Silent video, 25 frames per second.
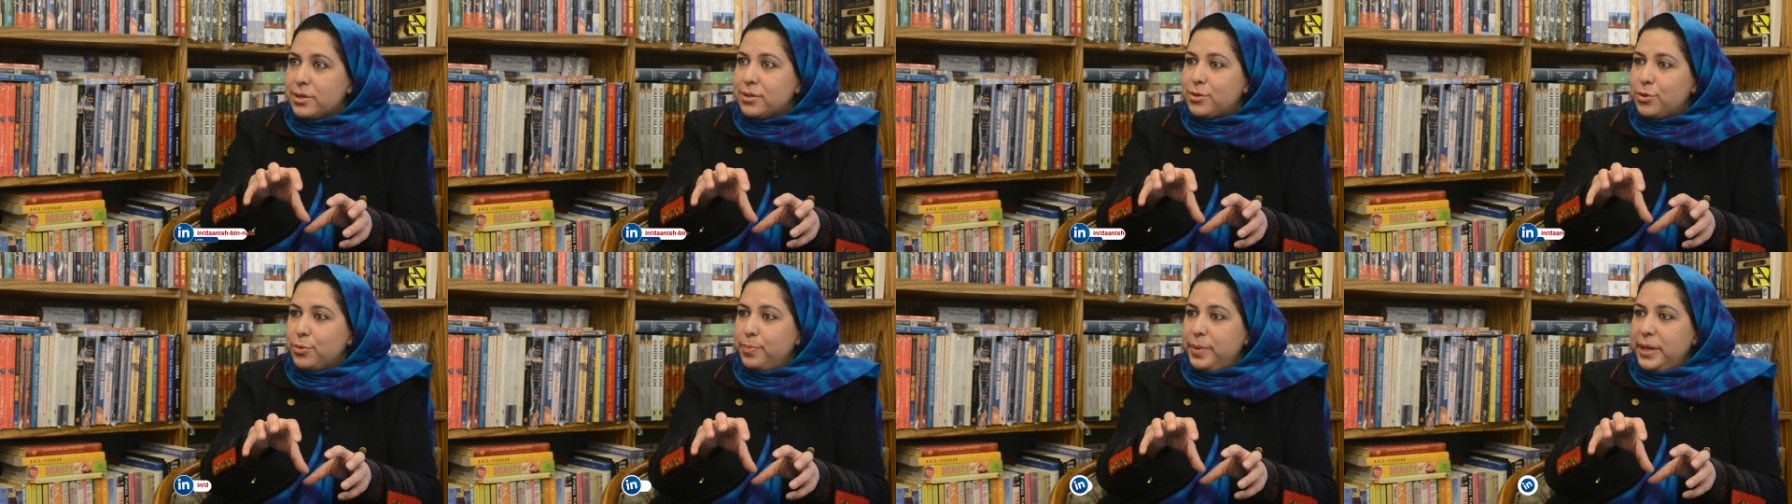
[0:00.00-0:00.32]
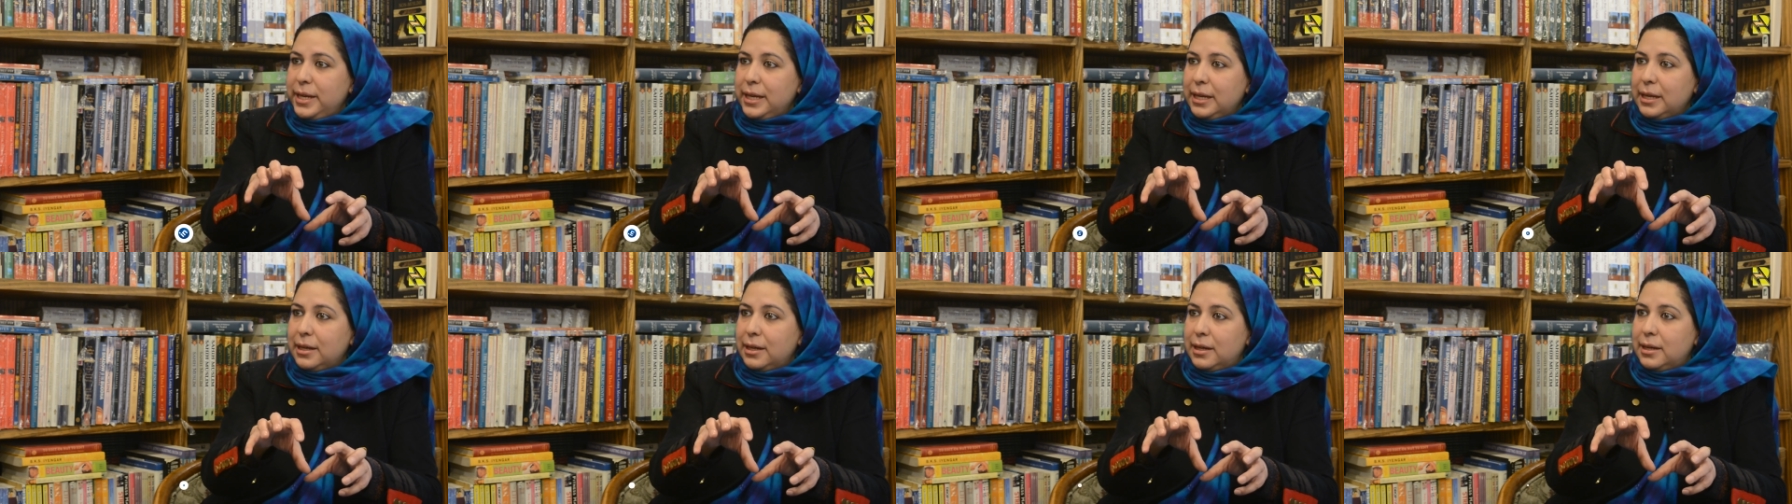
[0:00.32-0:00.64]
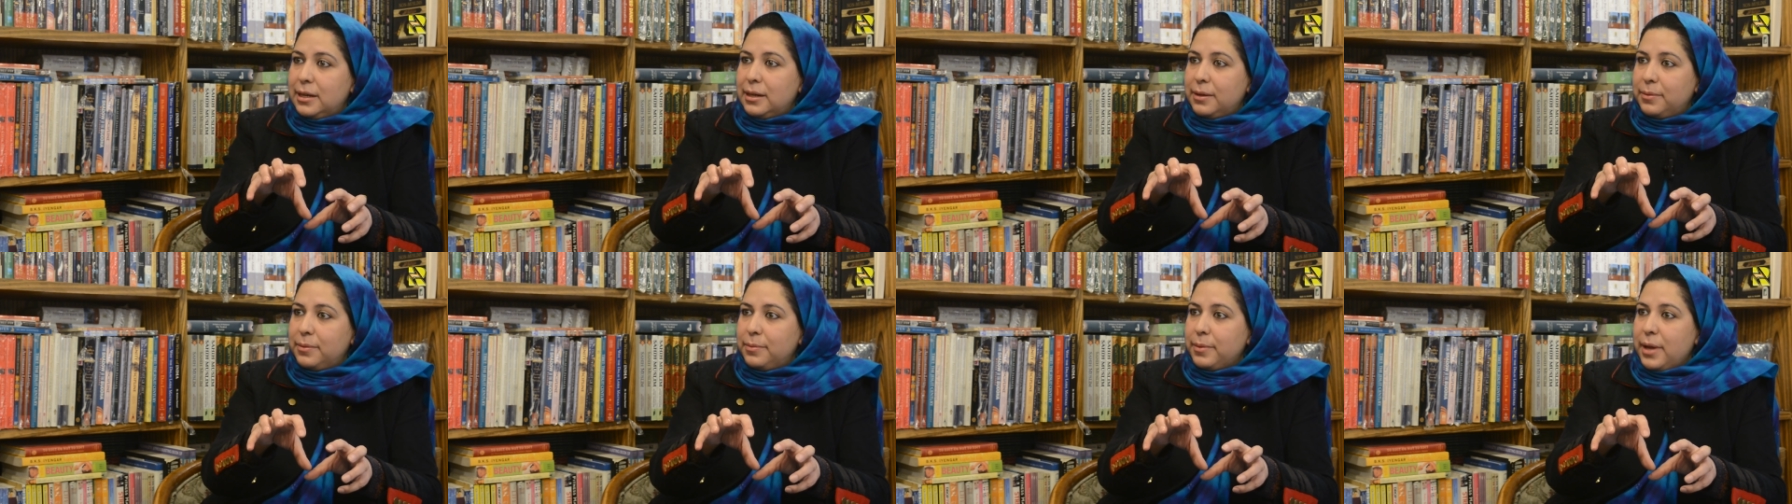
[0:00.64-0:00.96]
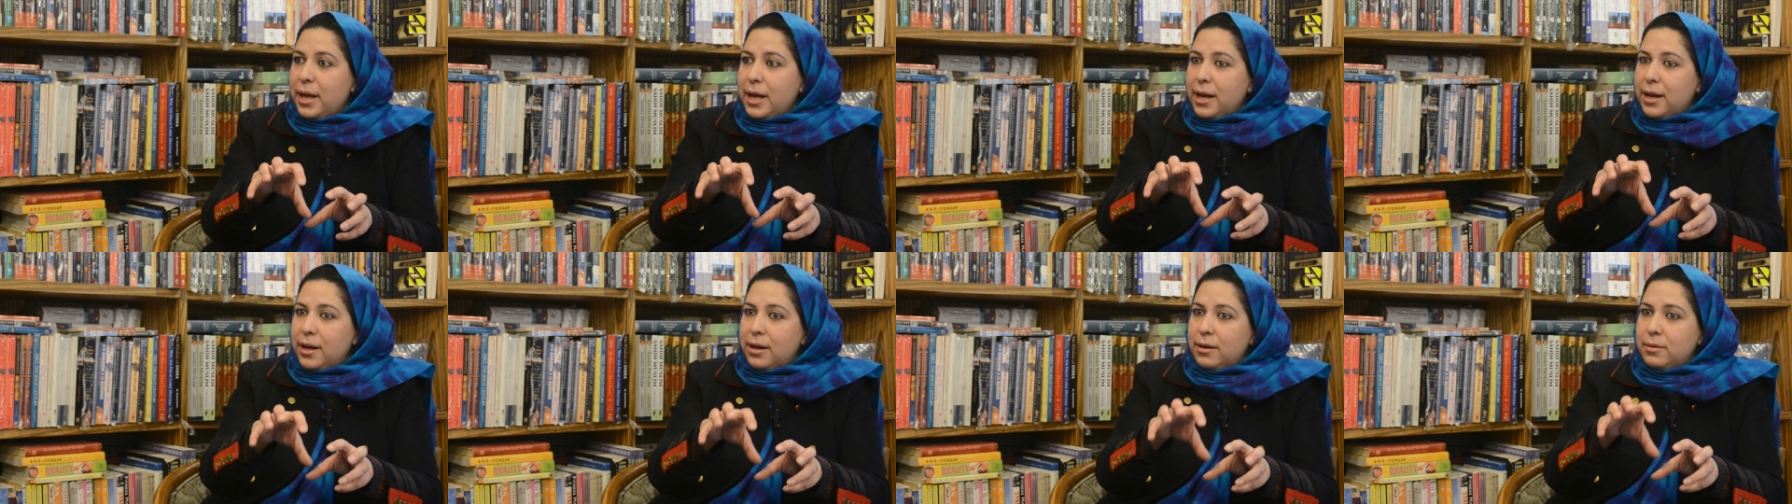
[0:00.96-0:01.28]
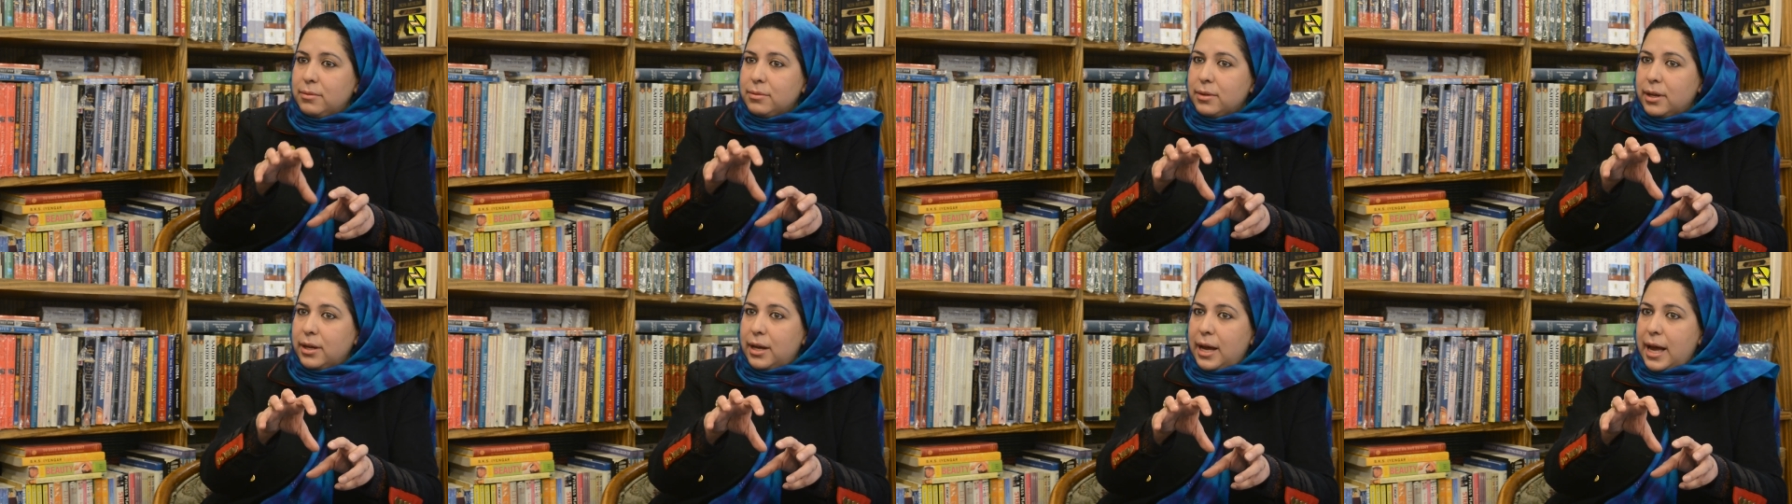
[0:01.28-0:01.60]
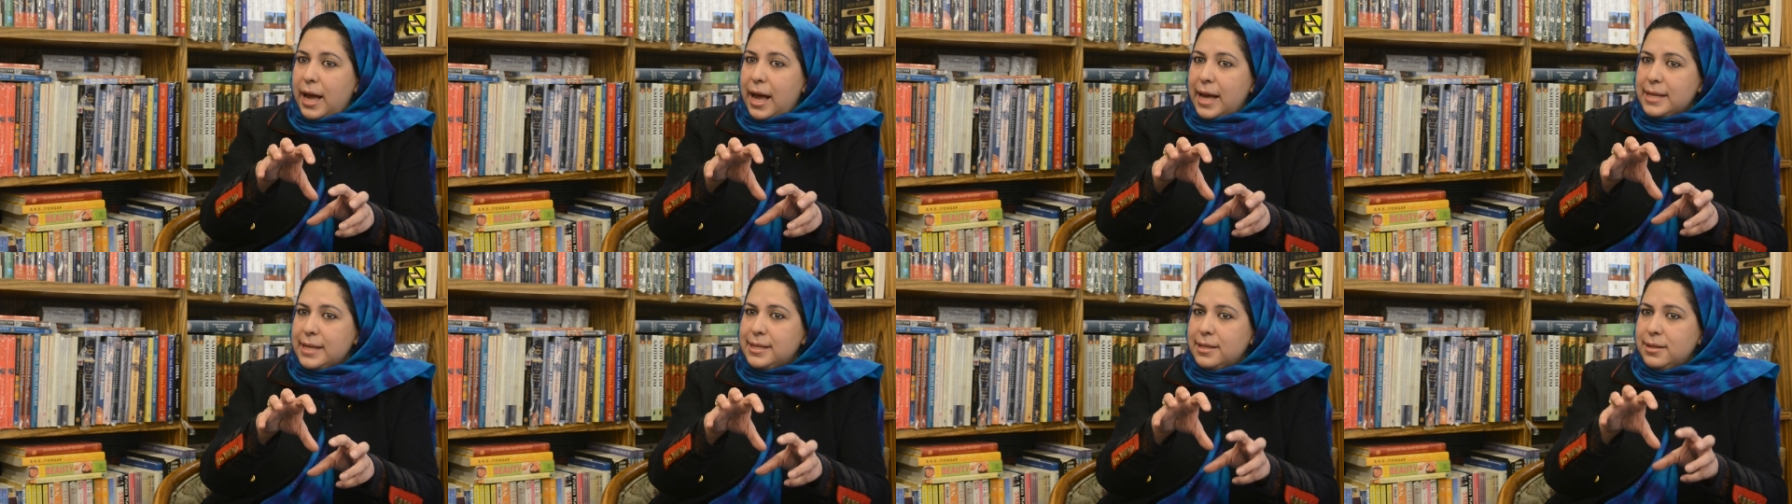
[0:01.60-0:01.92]
to be uh, uh
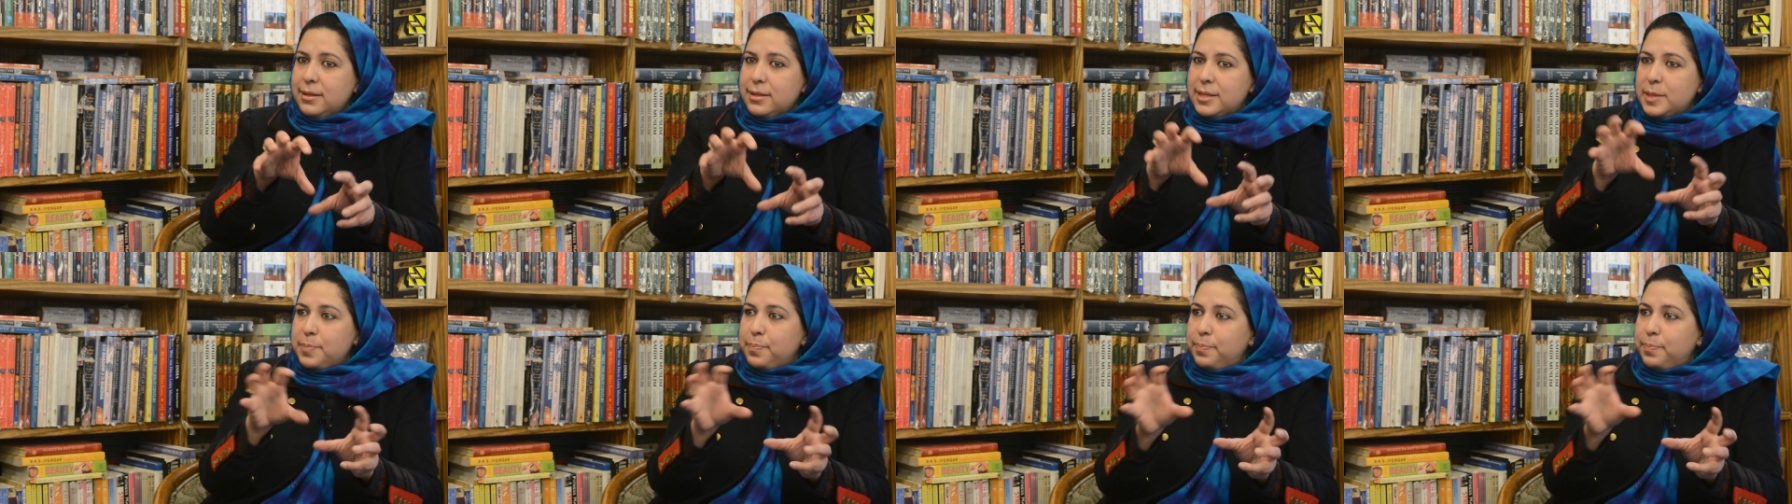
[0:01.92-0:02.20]
as a